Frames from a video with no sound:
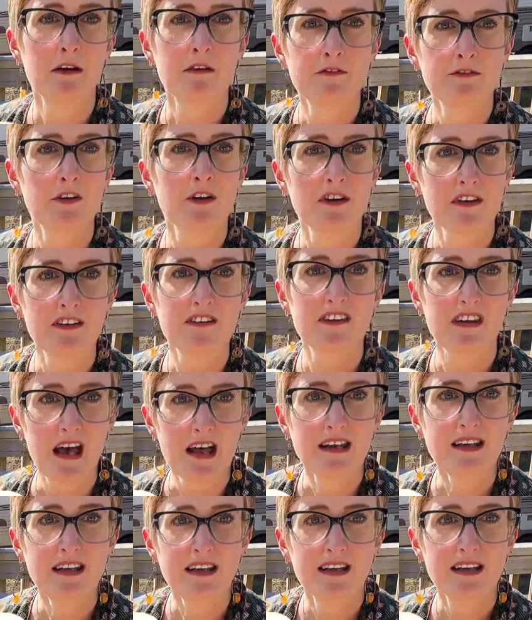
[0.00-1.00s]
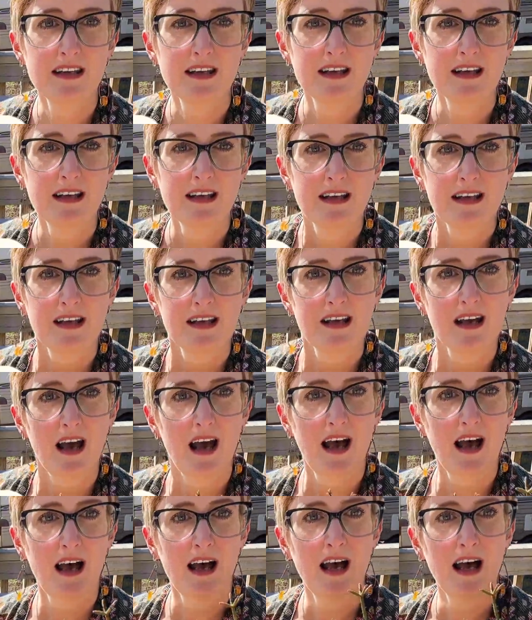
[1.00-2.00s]
for the sun.
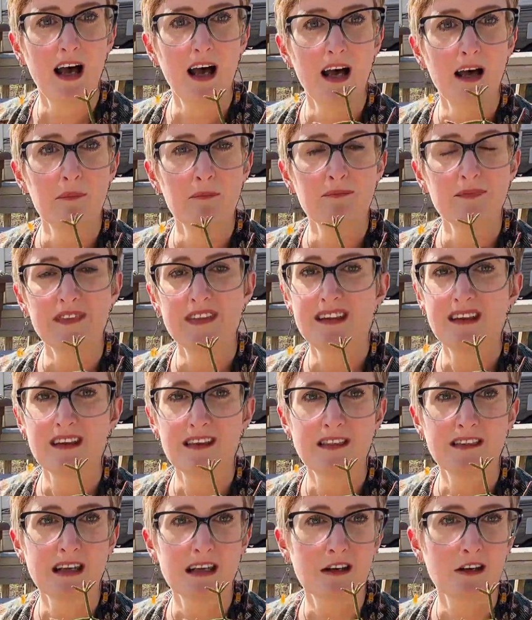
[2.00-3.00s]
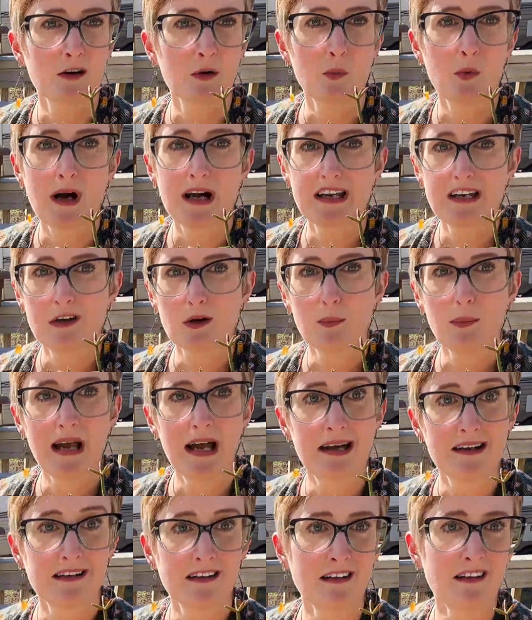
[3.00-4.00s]
The thicker, wider
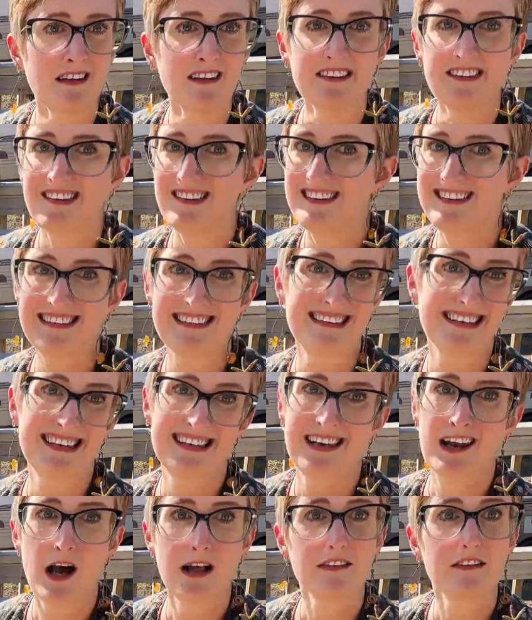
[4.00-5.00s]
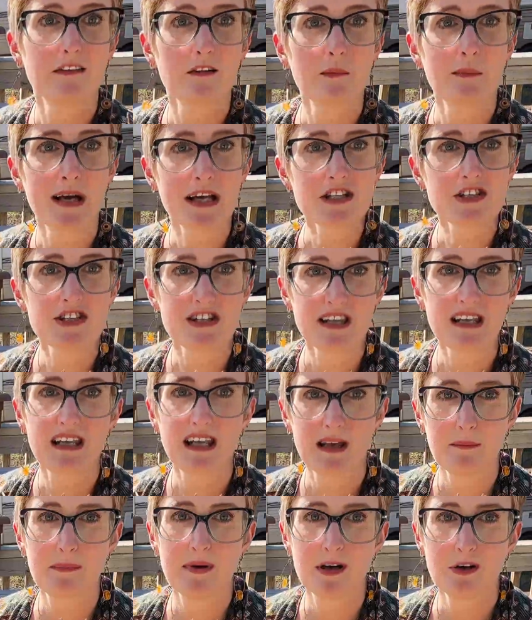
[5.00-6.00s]
petals, not so much, they
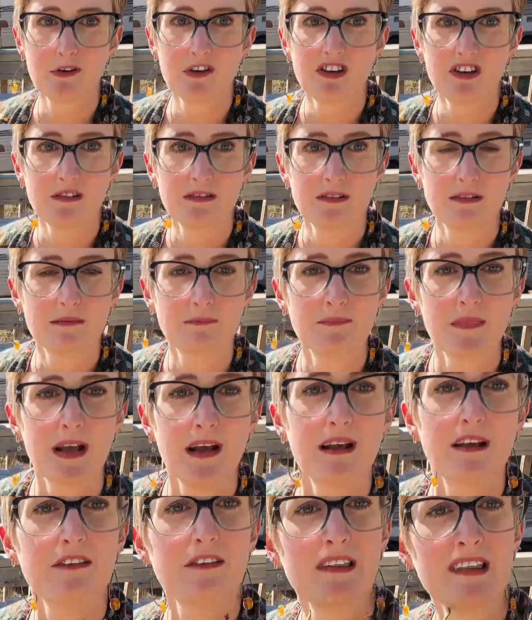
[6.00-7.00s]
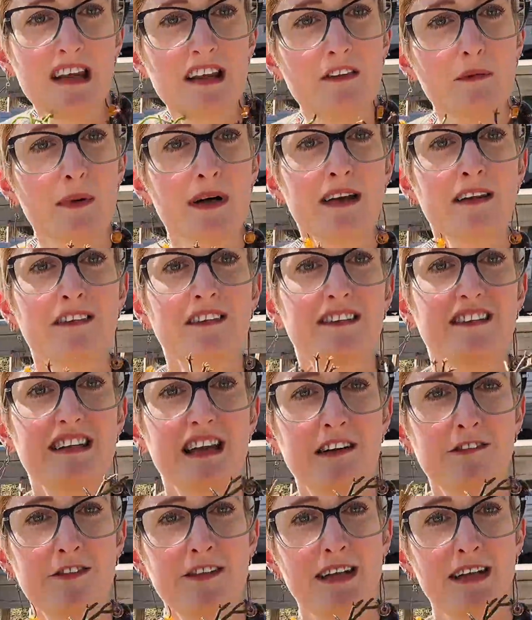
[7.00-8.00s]
get burned. So these ones
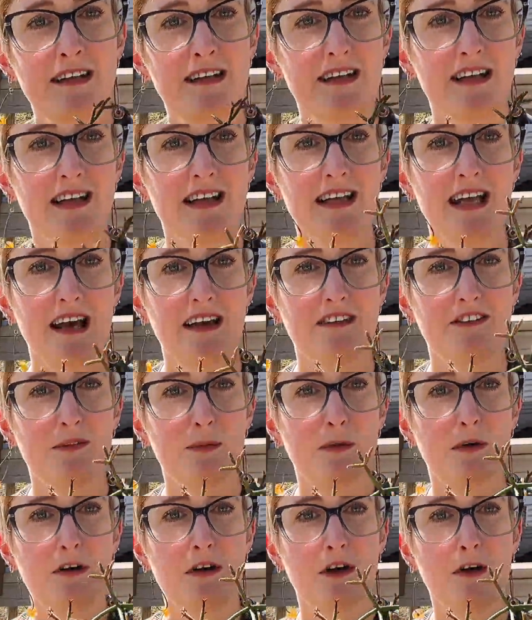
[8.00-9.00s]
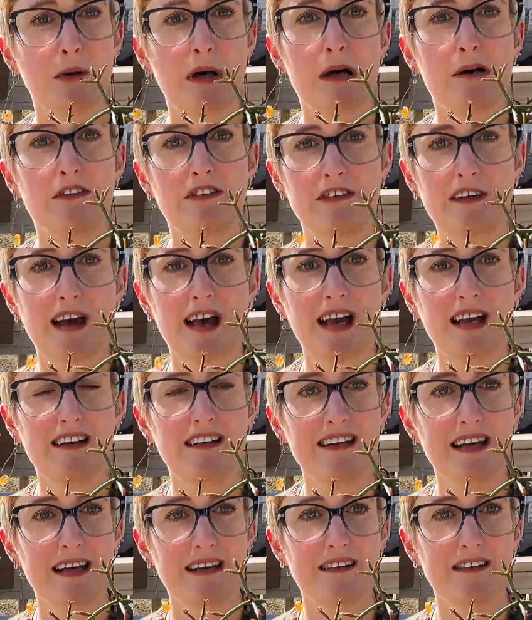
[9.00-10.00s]
definitely, yes, will go outside
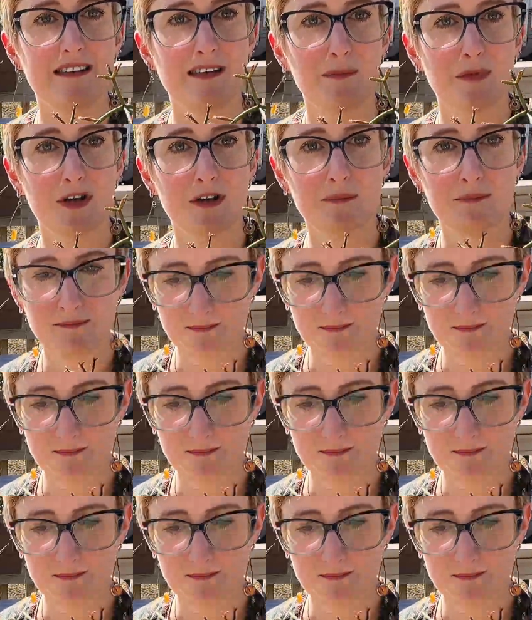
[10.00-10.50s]
next summer.